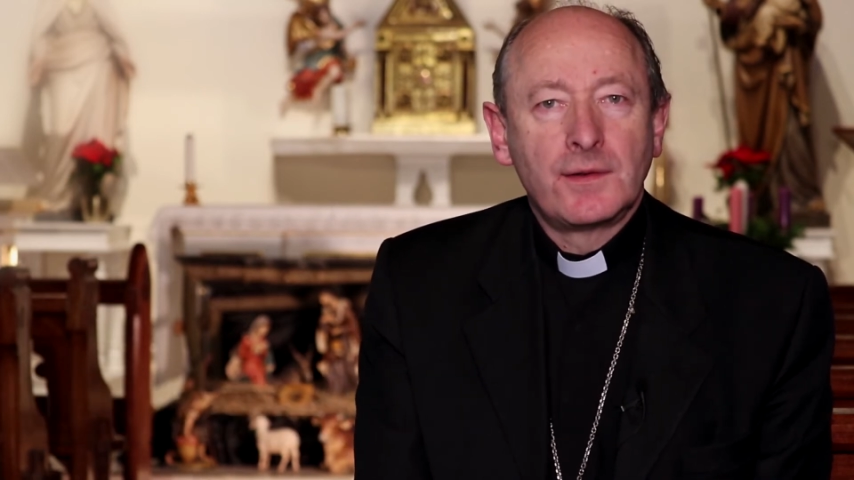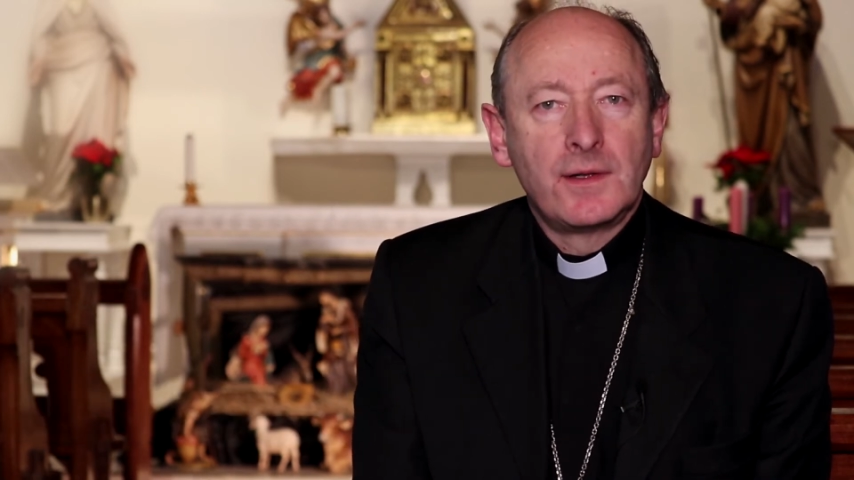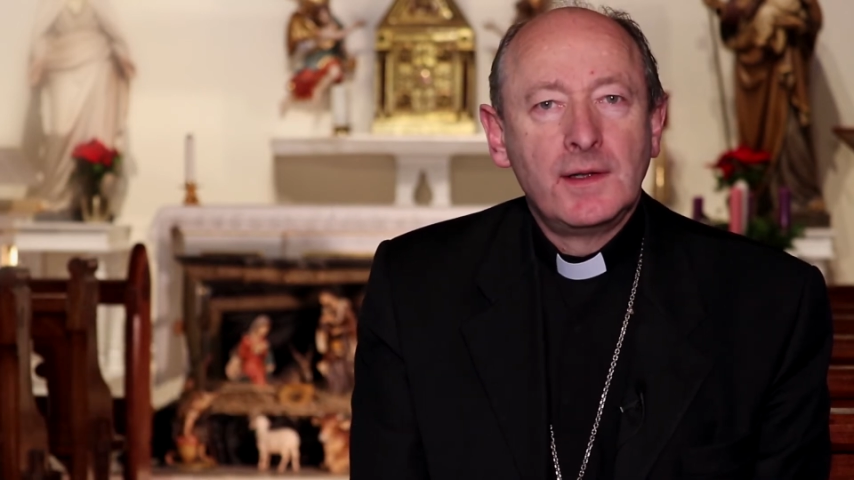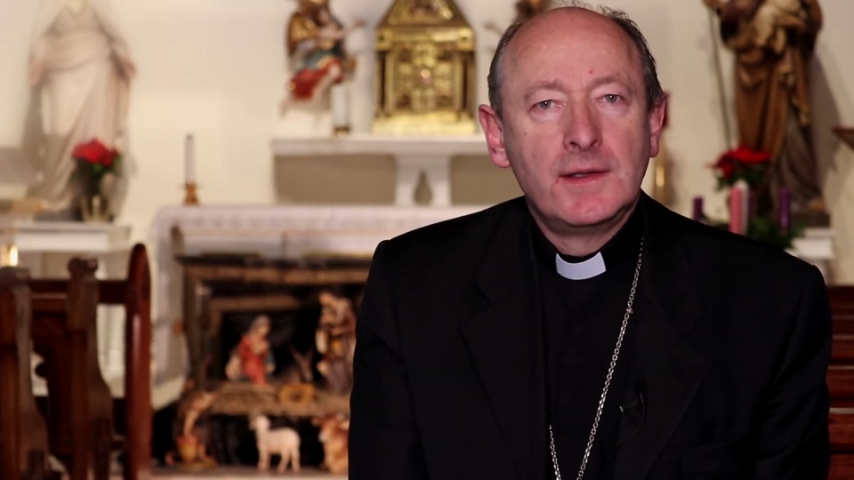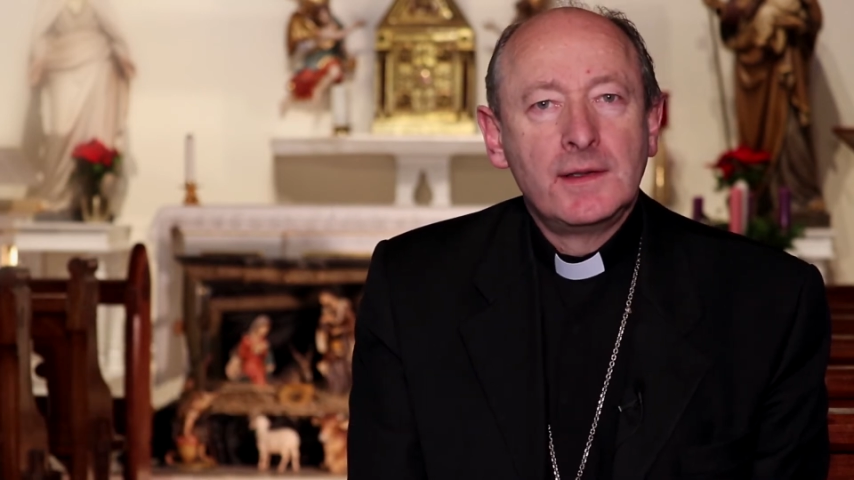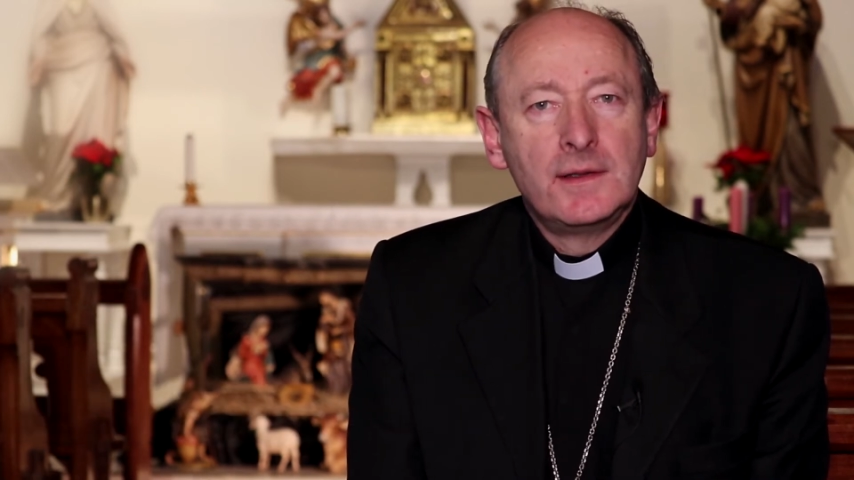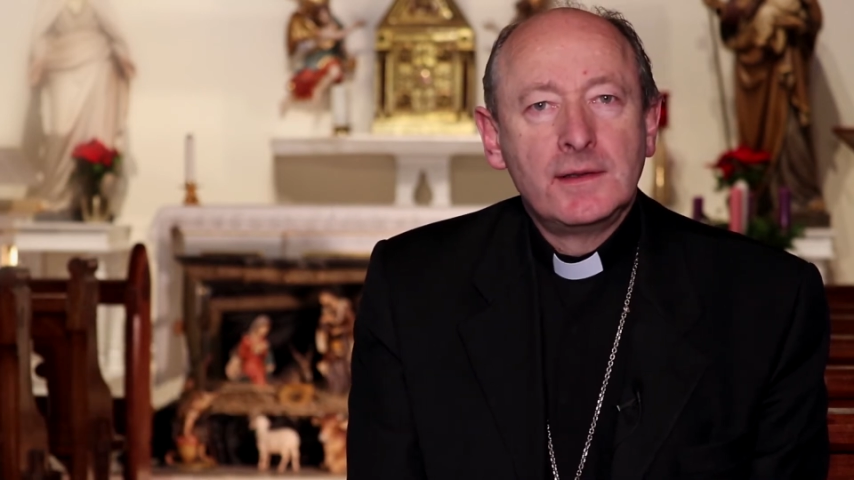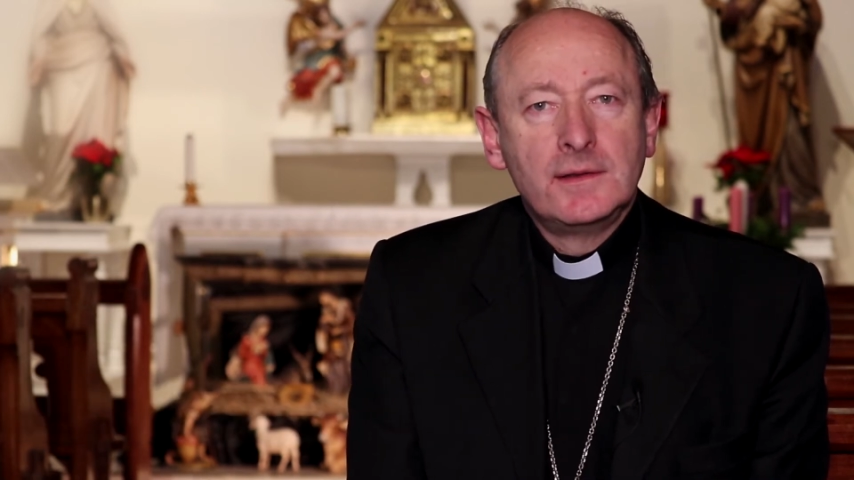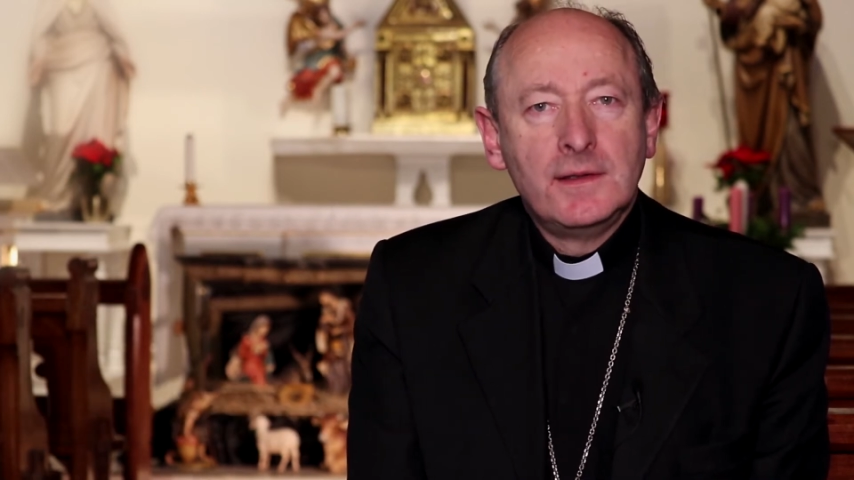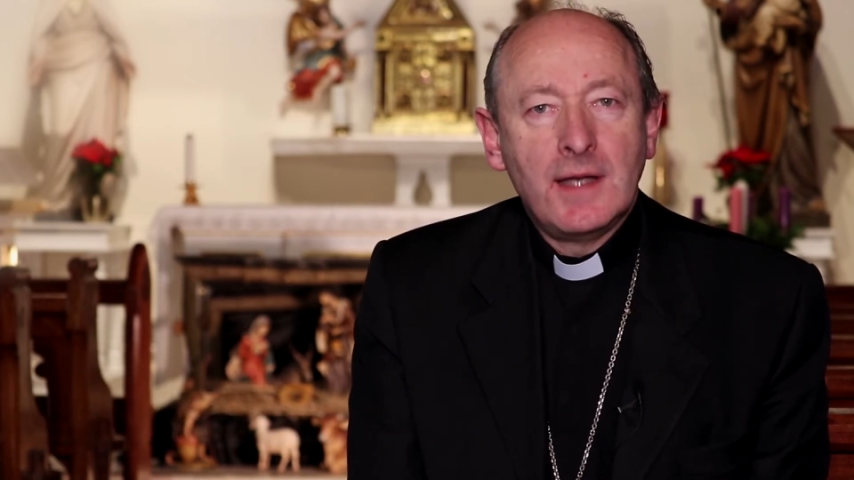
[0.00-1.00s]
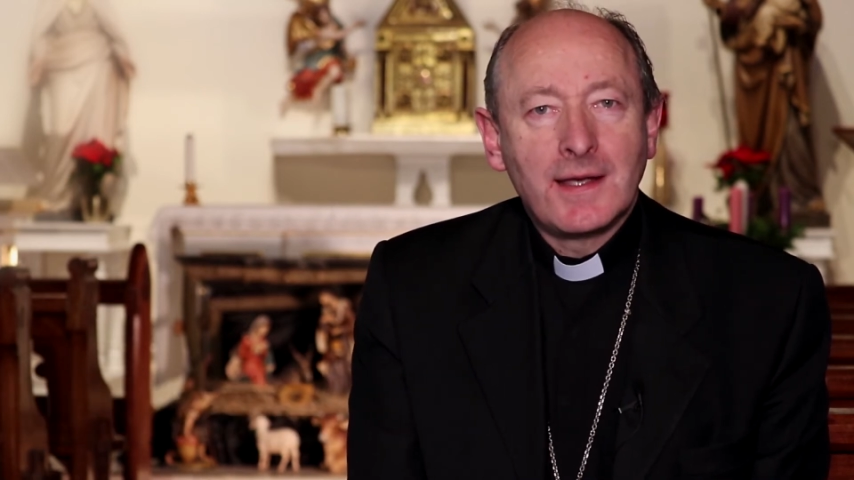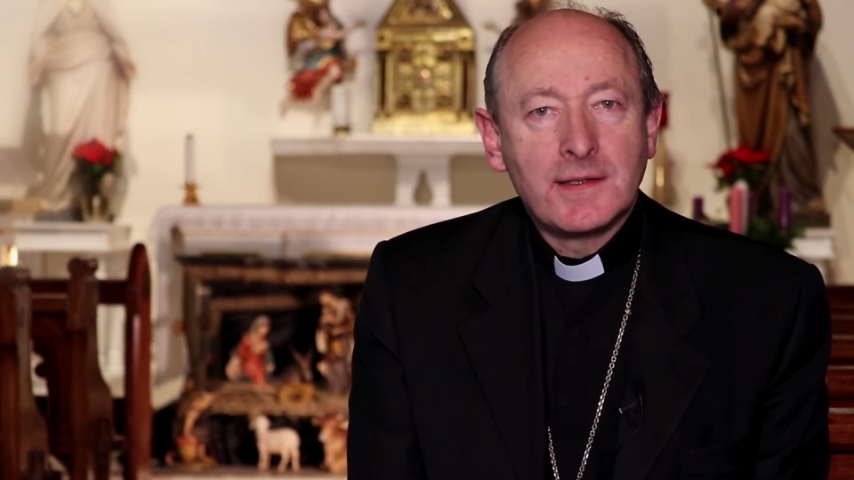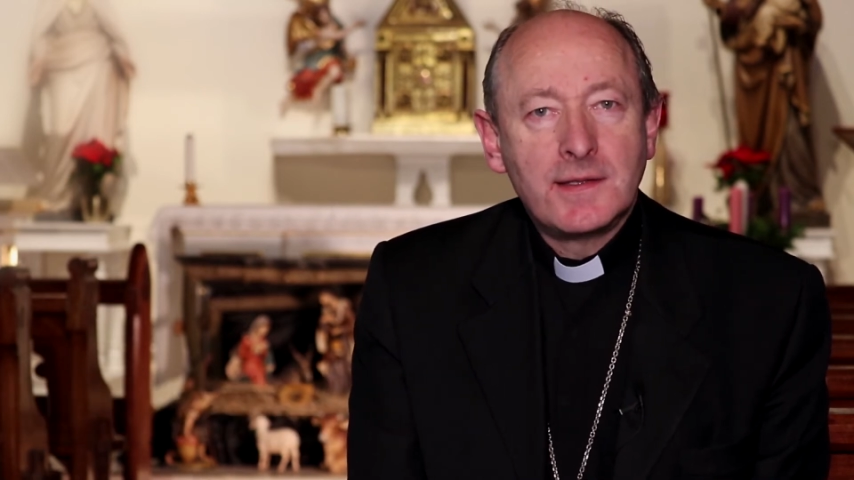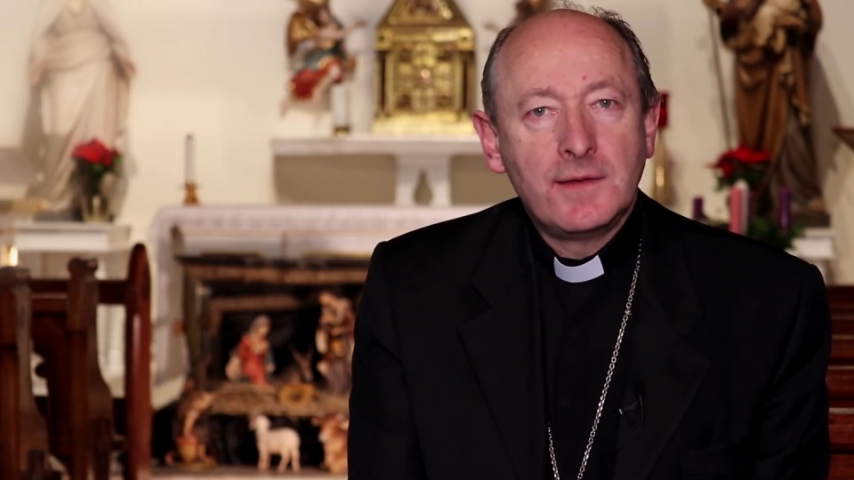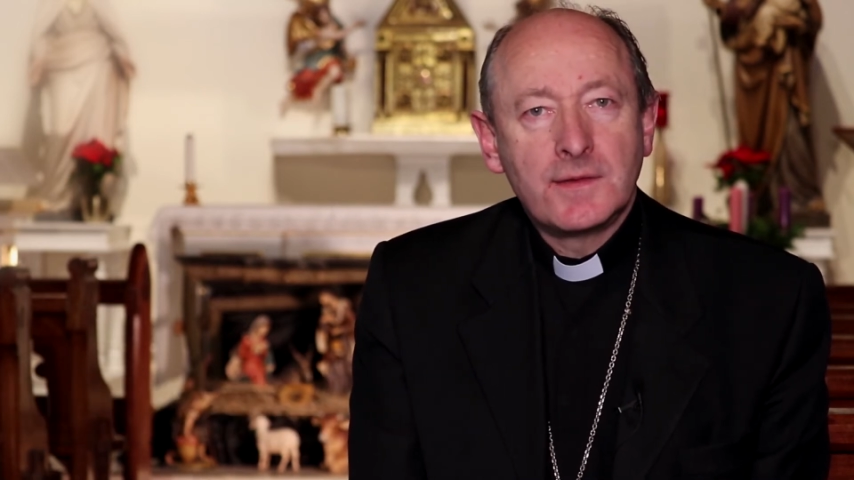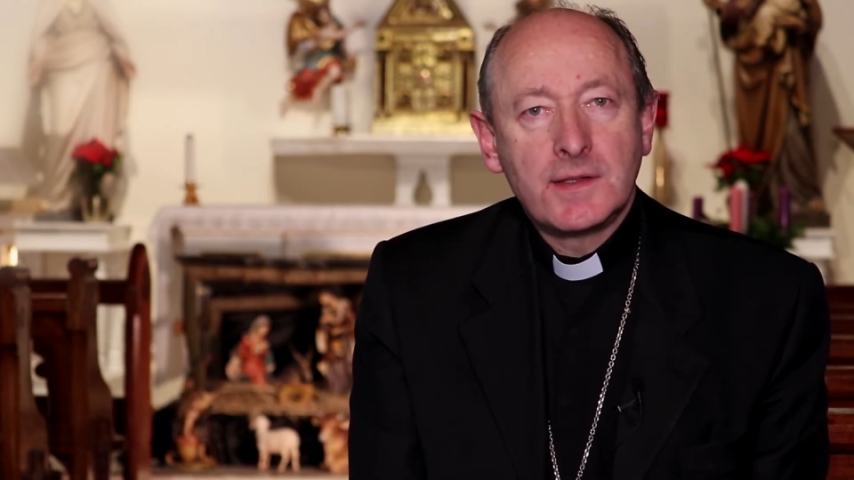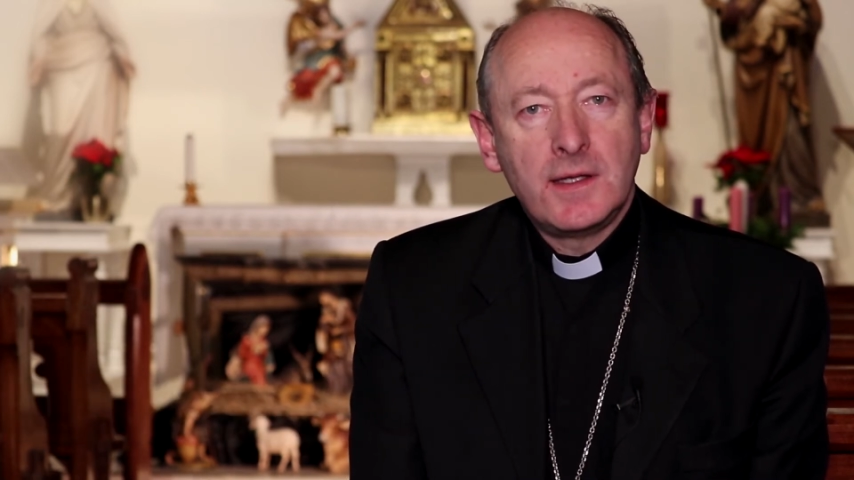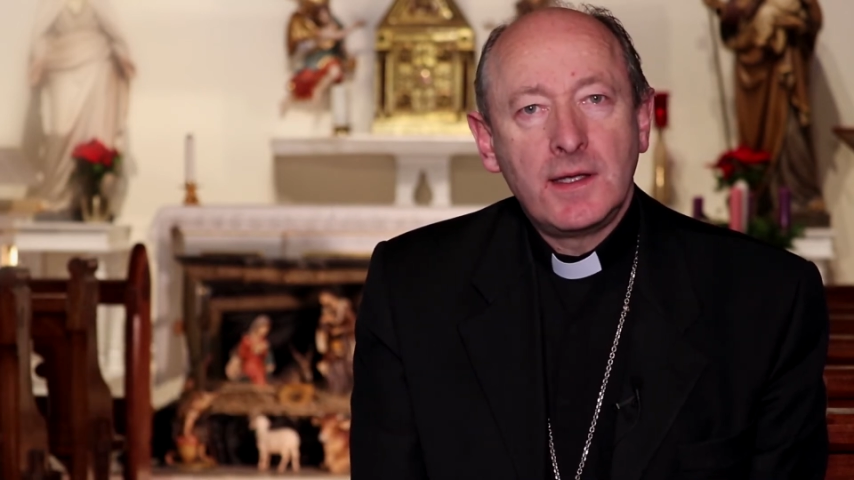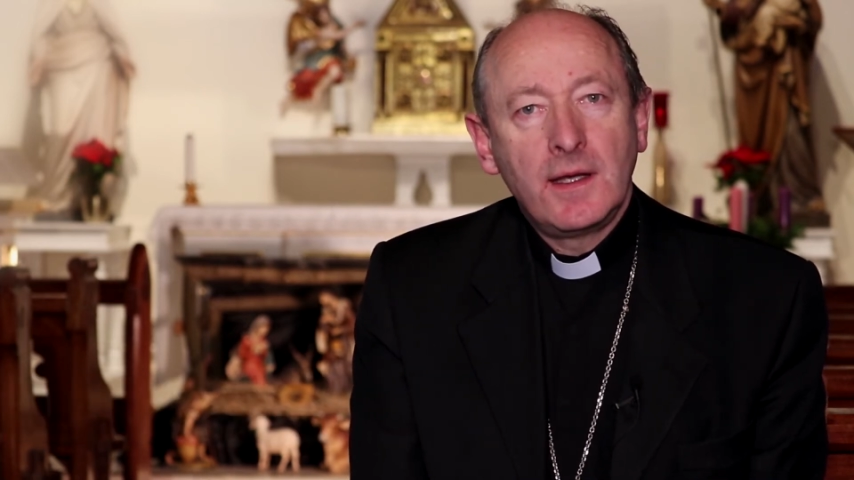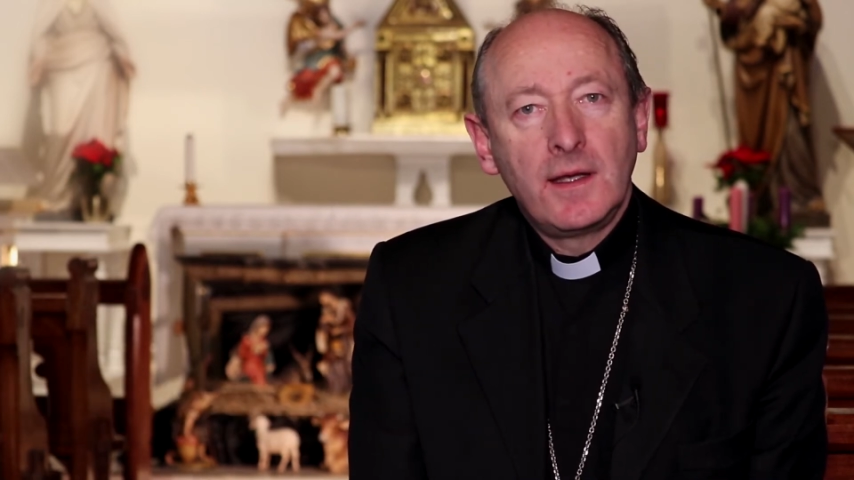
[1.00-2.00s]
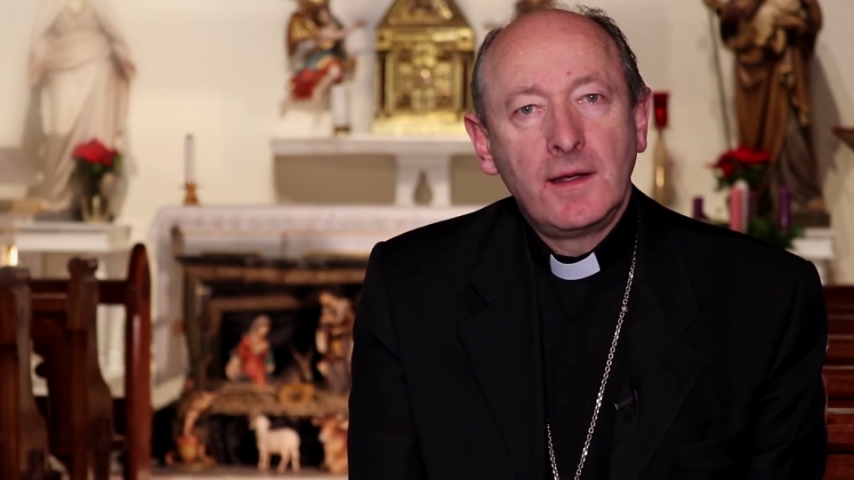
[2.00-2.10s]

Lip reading: or negativity,